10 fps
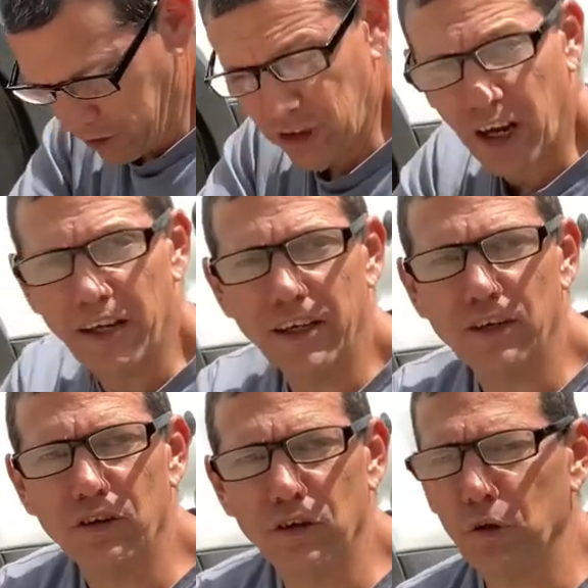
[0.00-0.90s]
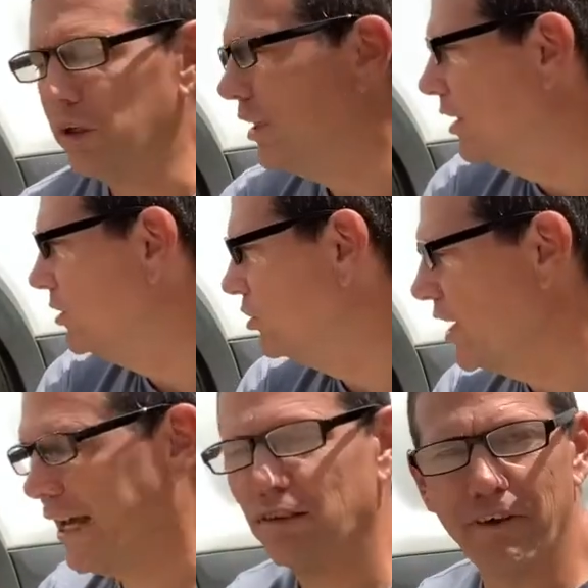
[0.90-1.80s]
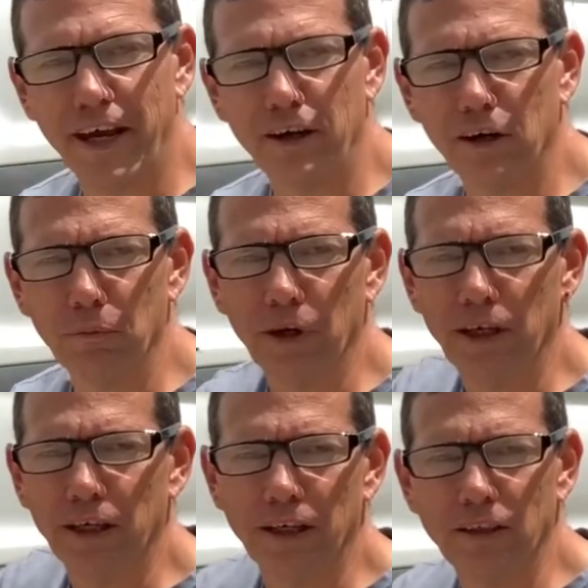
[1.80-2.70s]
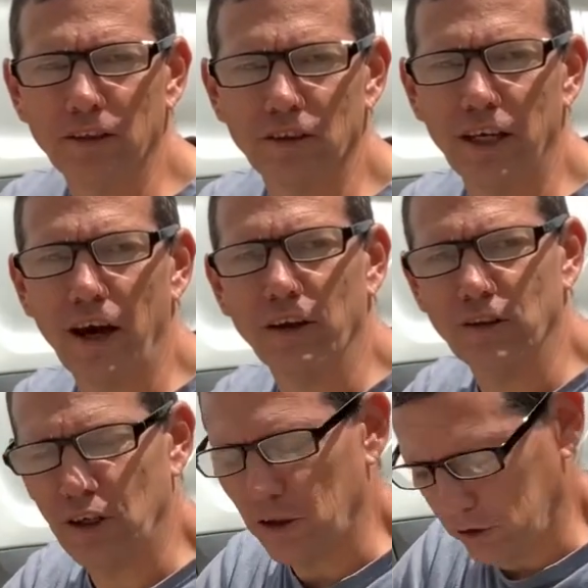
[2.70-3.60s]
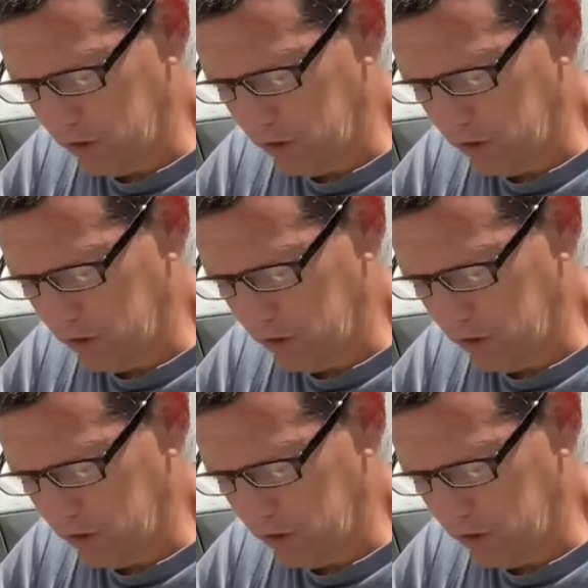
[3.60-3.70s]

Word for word: thing I need to do is jack the van up and see how this goes.